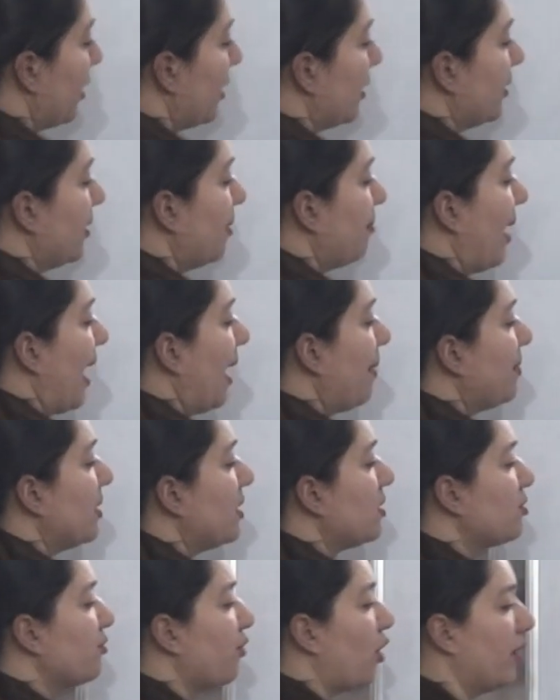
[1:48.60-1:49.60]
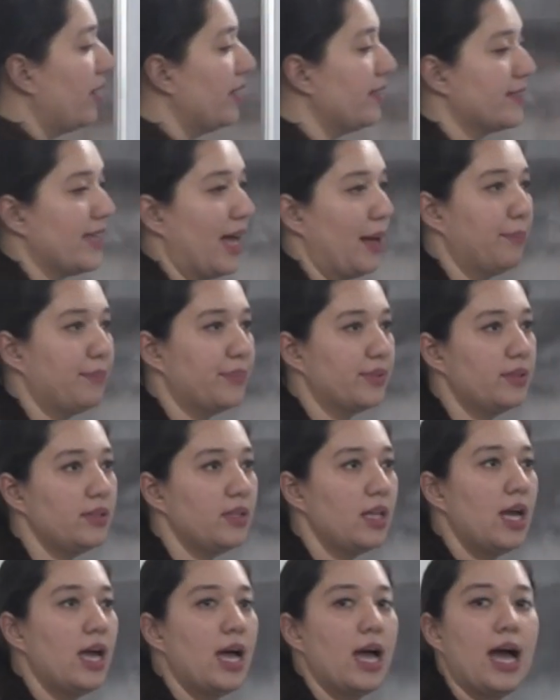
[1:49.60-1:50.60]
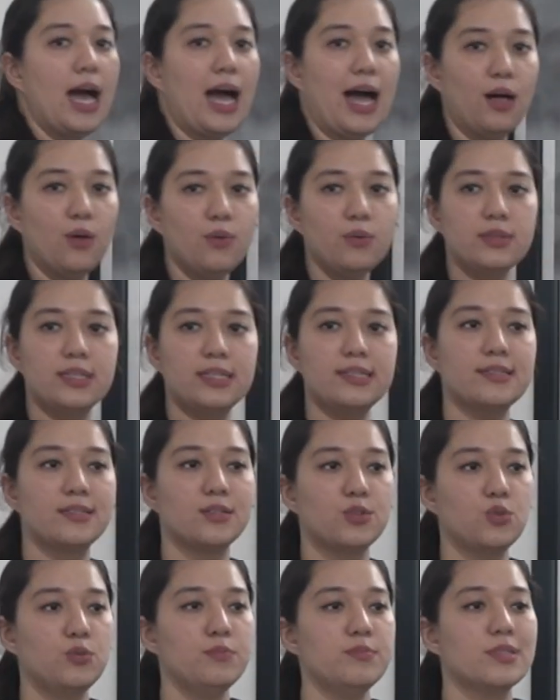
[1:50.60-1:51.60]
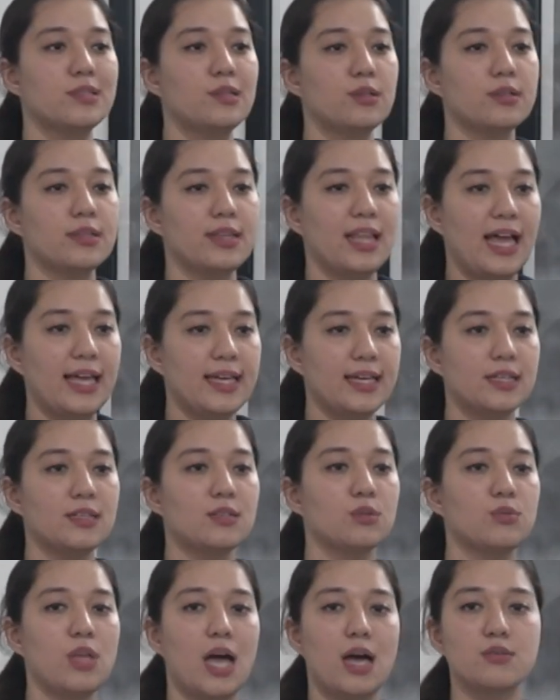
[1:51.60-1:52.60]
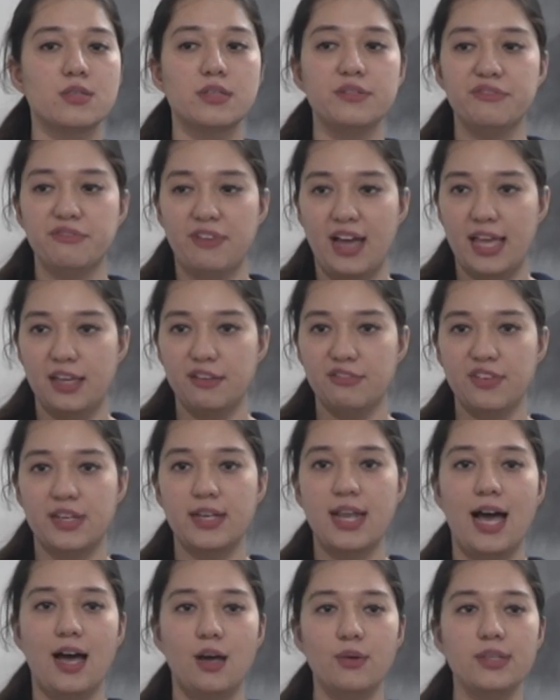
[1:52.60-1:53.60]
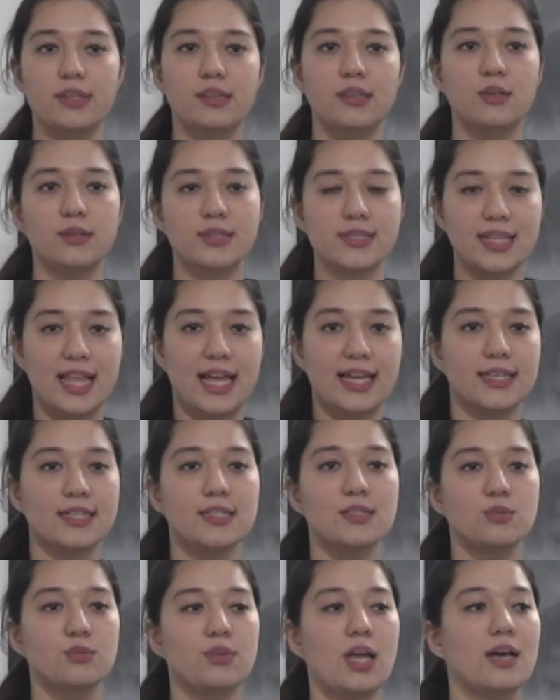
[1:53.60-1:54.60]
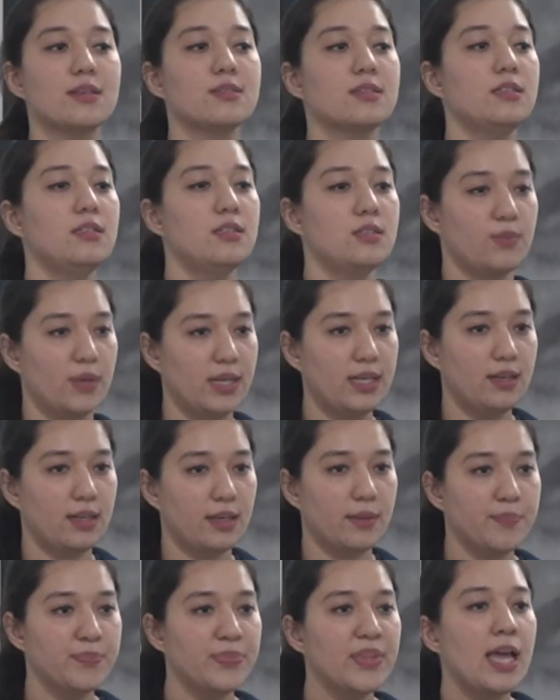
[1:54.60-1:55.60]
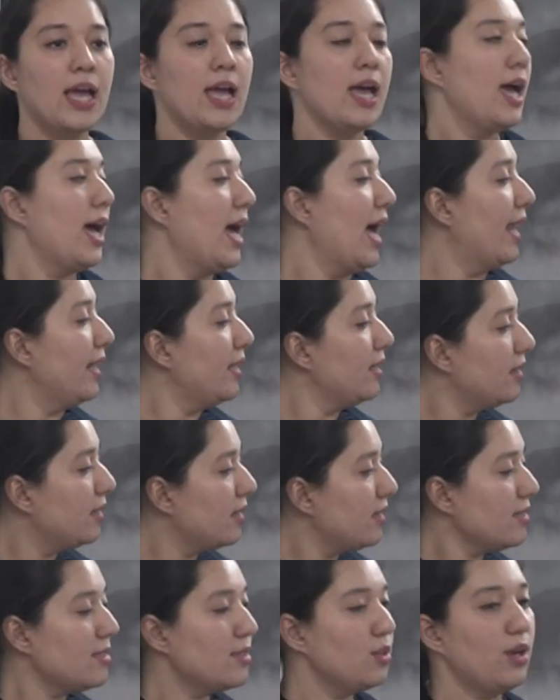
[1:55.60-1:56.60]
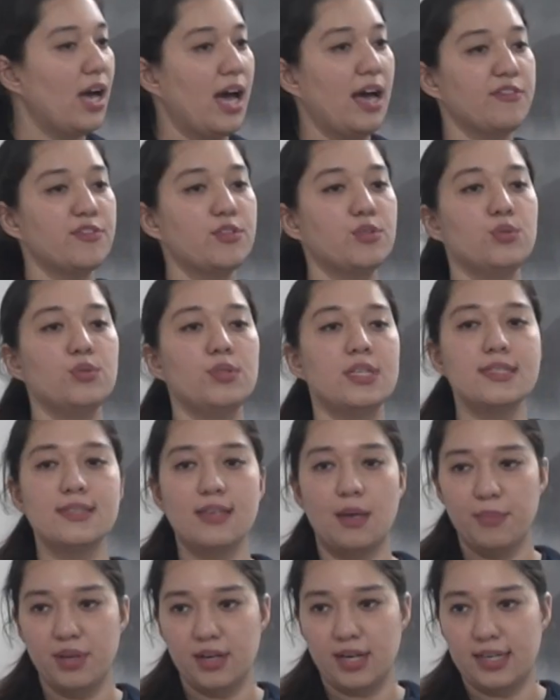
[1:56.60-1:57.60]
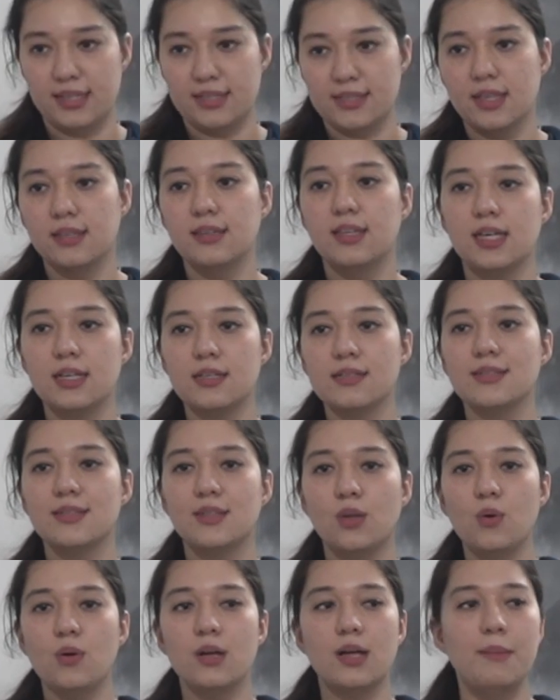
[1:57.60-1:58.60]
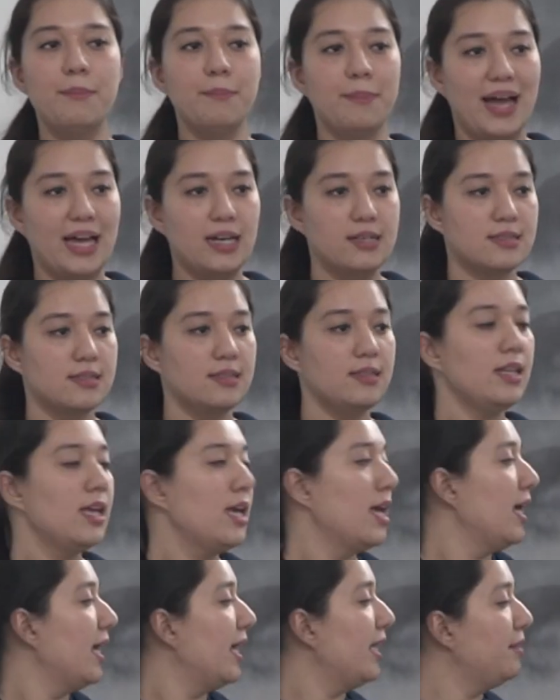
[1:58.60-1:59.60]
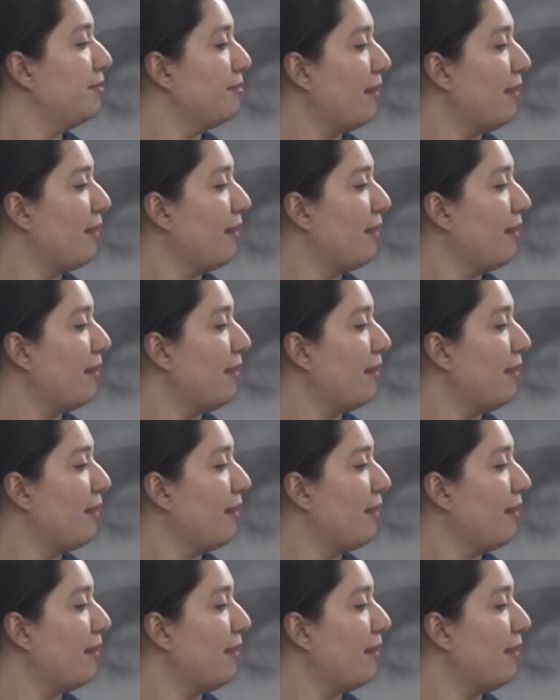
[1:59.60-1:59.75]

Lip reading: The map is, for example, how this rooms look like in 2005 and how it looks like in 2020. And in this, you have to do the summarize. There is no comparison in